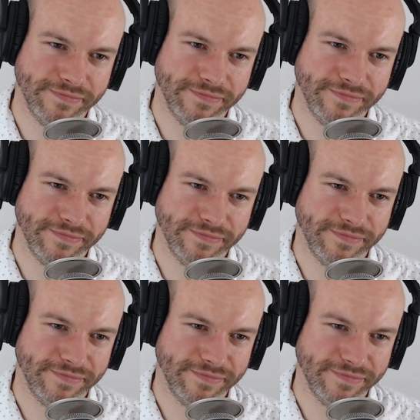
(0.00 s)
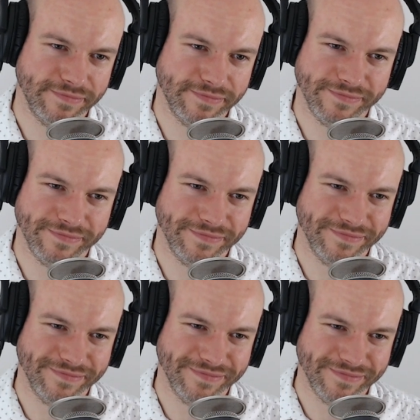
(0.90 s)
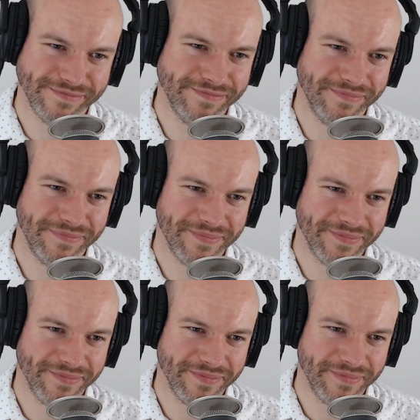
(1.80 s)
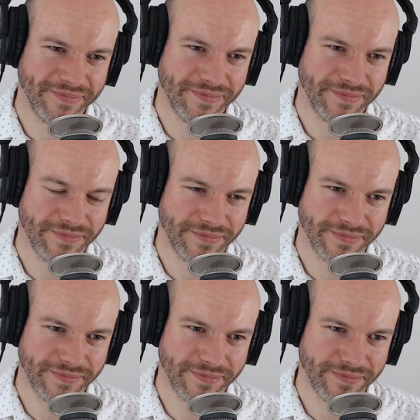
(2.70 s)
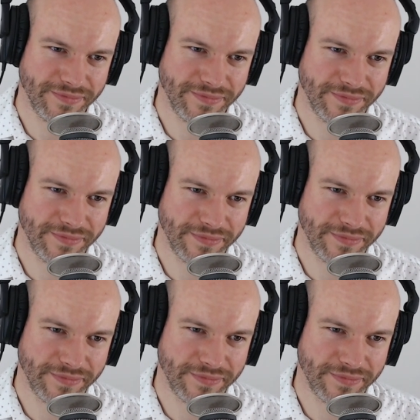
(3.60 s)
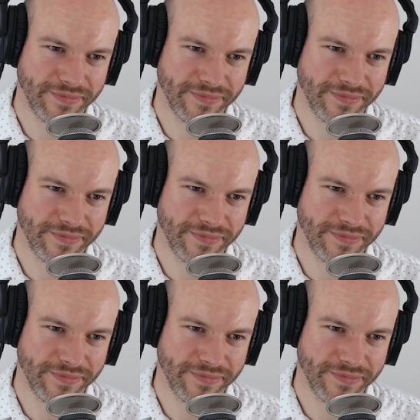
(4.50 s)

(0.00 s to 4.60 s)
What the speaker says: This person isn't speaking.